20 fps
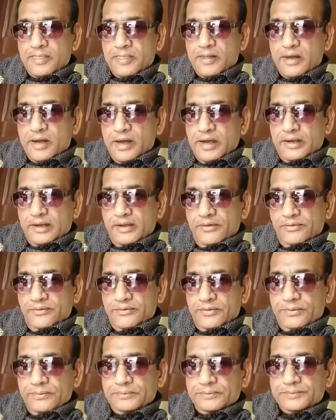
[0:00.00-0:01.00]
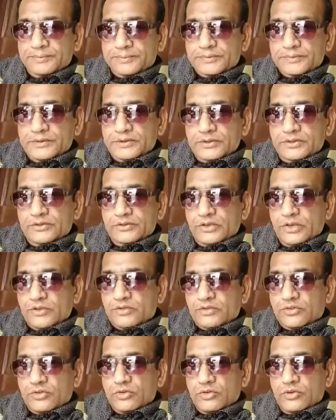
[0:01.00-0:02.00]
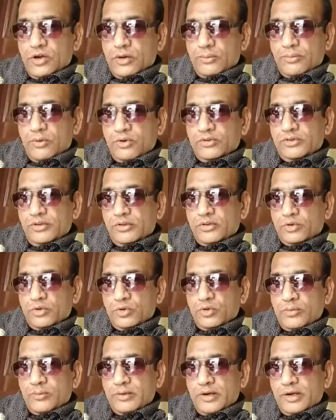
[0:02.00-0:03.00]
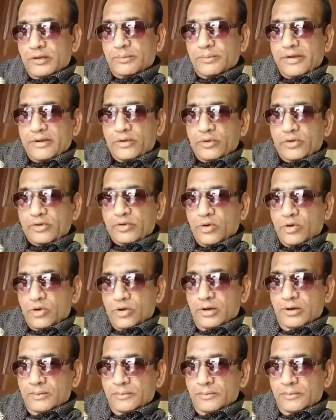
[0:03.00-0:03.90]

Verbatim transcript: I live just uh, opposite to Milan Banquet Hall,